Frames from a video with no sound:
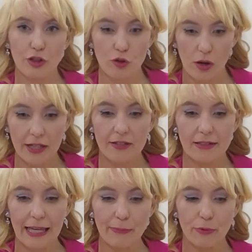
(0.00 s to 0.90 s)
Try and just
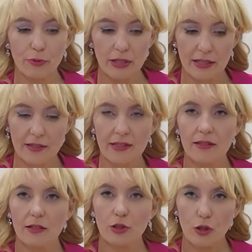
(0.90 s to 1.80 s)
keep all these things
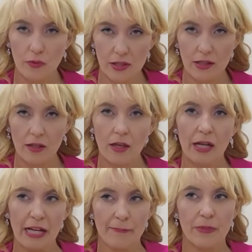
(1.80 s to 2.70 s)
that are servicing.